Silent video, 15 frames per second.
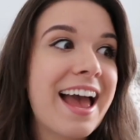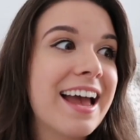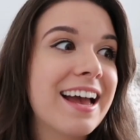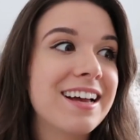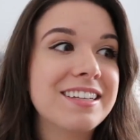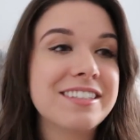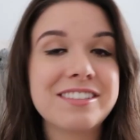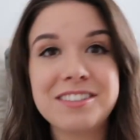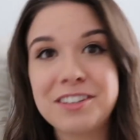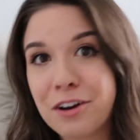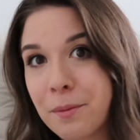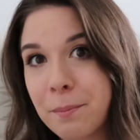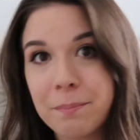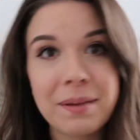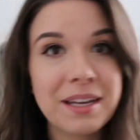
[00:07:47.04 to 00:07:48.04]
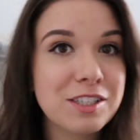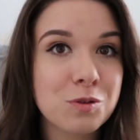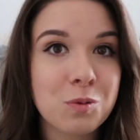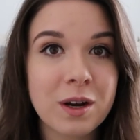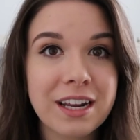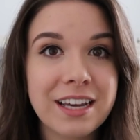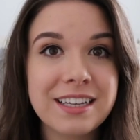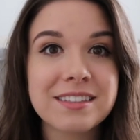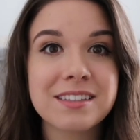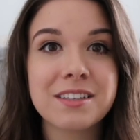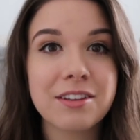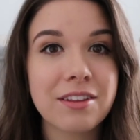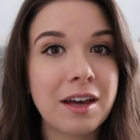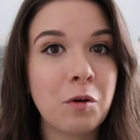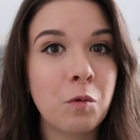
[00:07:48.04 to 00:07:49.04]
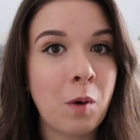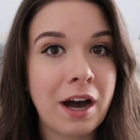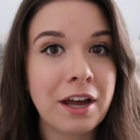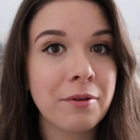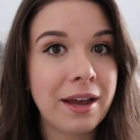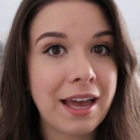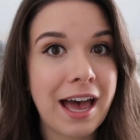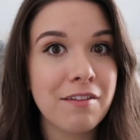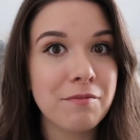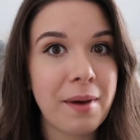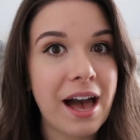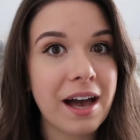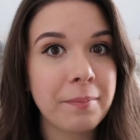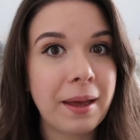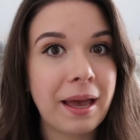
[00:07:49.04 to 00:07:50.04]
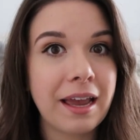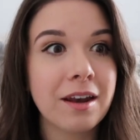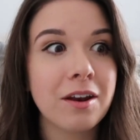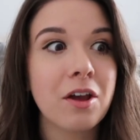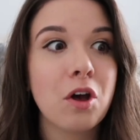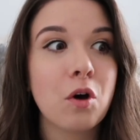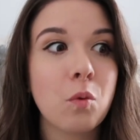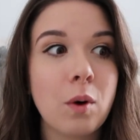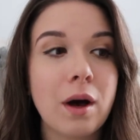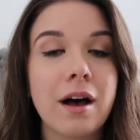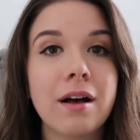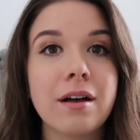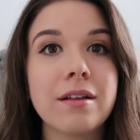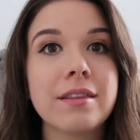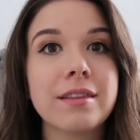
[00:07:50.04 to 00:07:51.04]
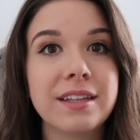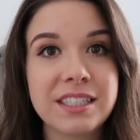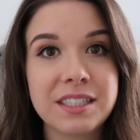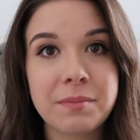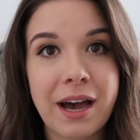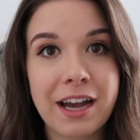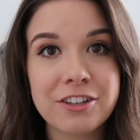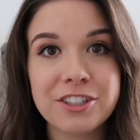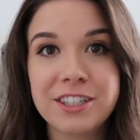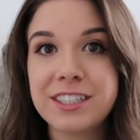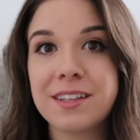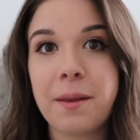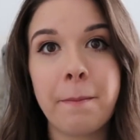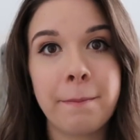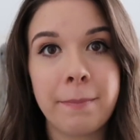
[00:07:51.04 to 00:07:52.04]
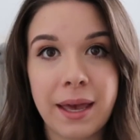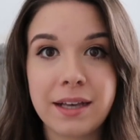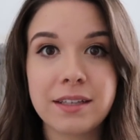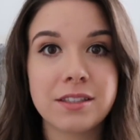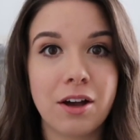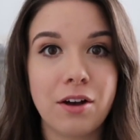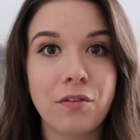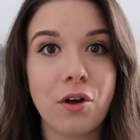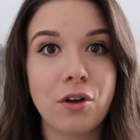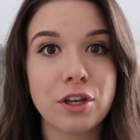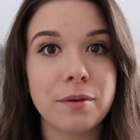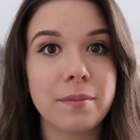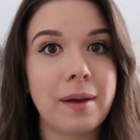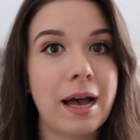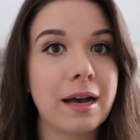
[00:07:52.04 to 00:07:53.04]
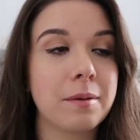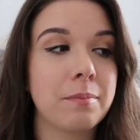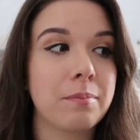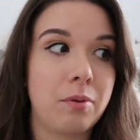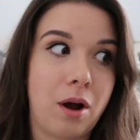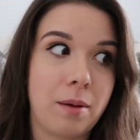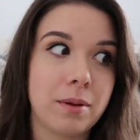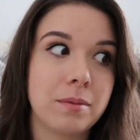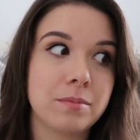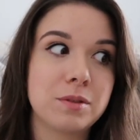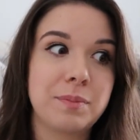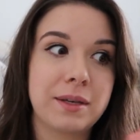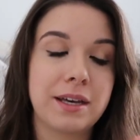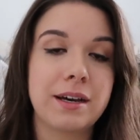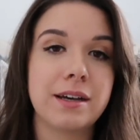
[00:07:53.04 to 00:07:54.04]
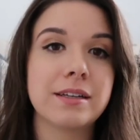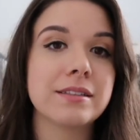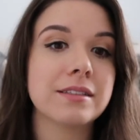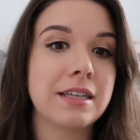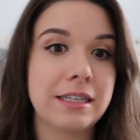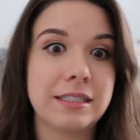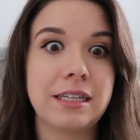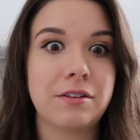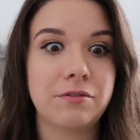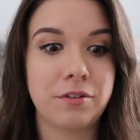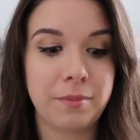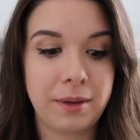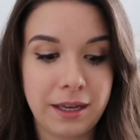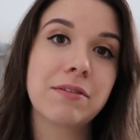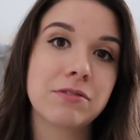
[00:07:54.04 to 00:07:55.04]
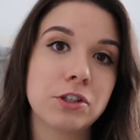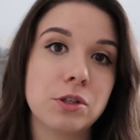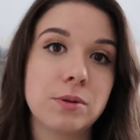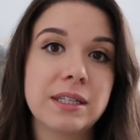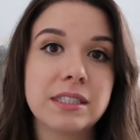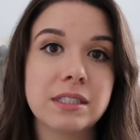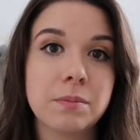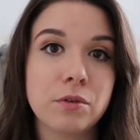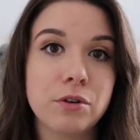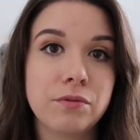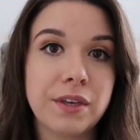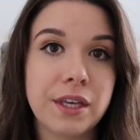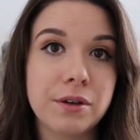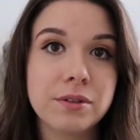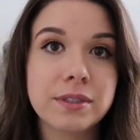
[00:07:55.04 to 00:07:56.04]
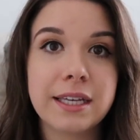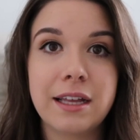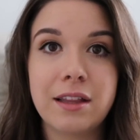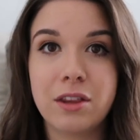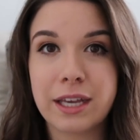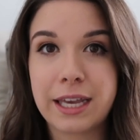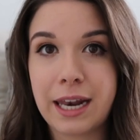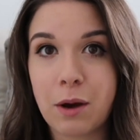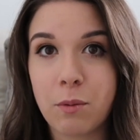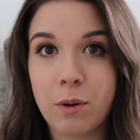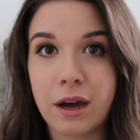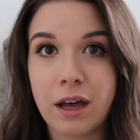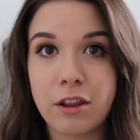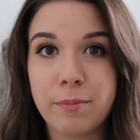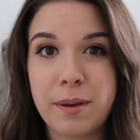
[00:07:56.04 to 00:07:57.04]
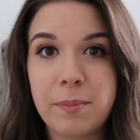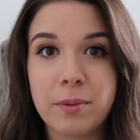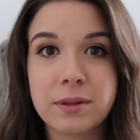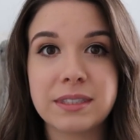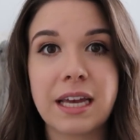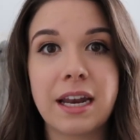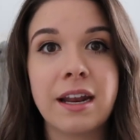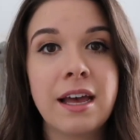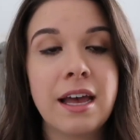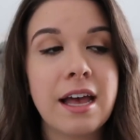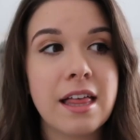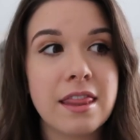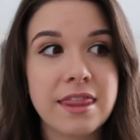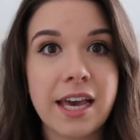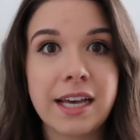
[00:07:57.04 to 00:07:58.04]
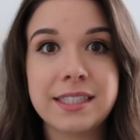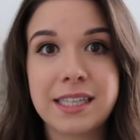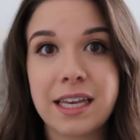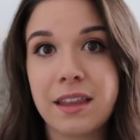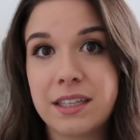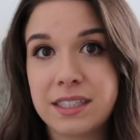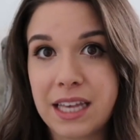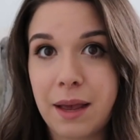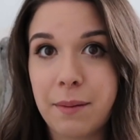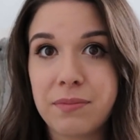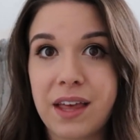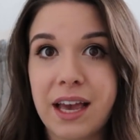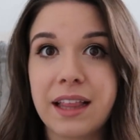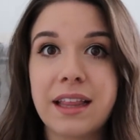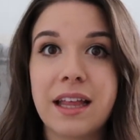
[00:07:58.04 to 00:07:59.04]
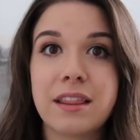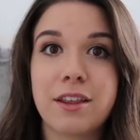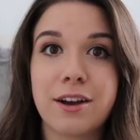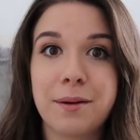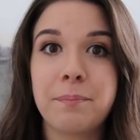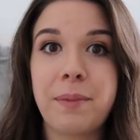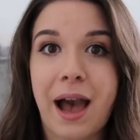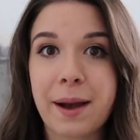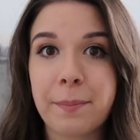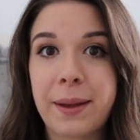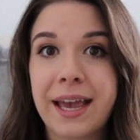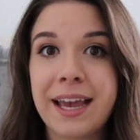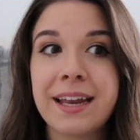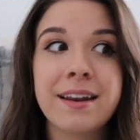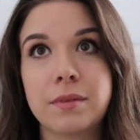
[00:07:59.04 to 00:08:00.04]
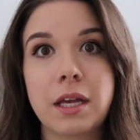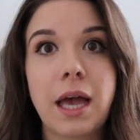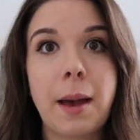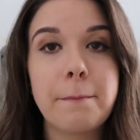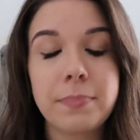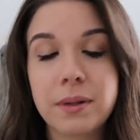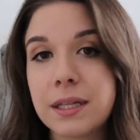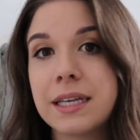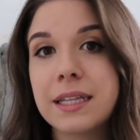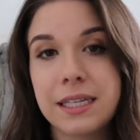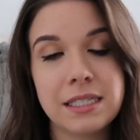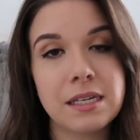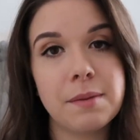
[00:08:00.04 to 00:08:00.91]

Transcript: and you're mid-20s and you're like, why do I have back pain? Well, this mattress may solve all your back problems, because it did for me. After doing some reviews and looking at what other people said, they said the same thing, that their back pain completely